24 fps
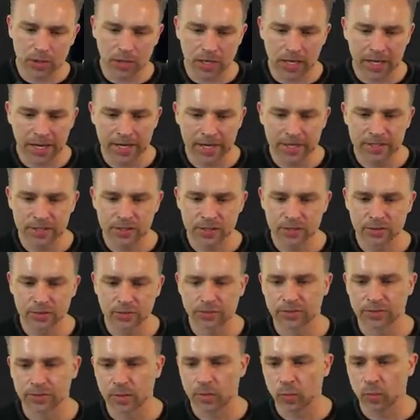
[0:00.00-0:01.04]
I had to do
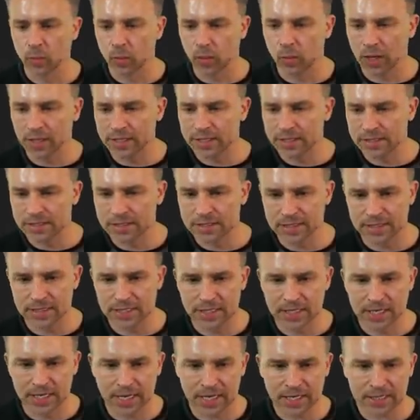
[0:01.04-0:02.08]
from one to the
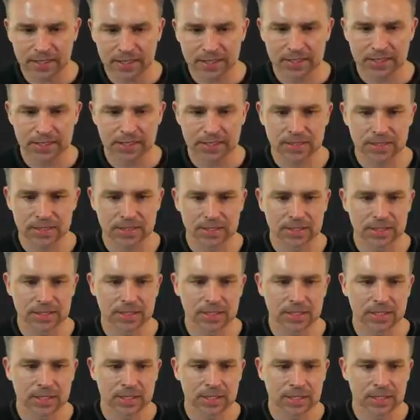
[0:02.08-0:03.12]
next?
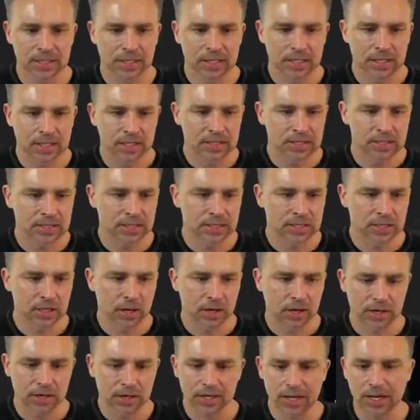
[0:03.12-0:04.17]

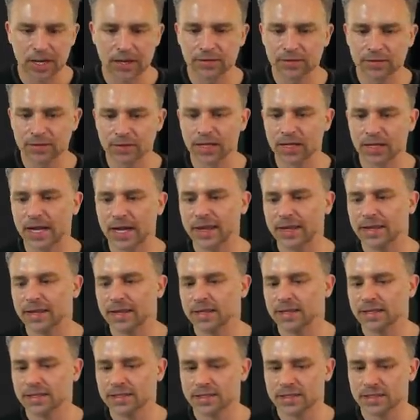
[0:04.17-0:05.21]
Started out like
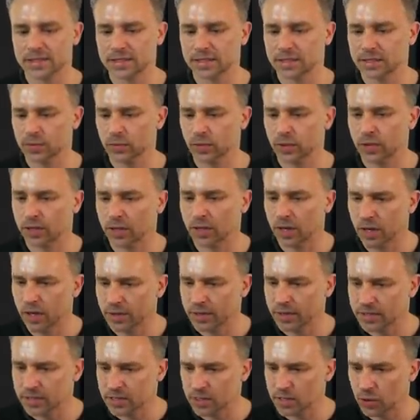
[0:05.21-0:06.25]
this with all
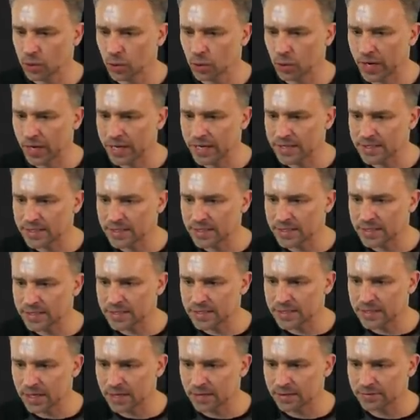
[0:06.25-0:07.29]
this crazy
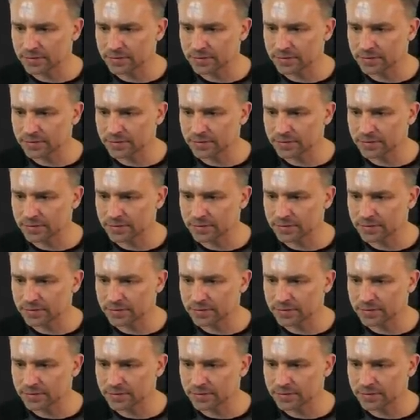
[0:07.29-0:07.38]
stuff.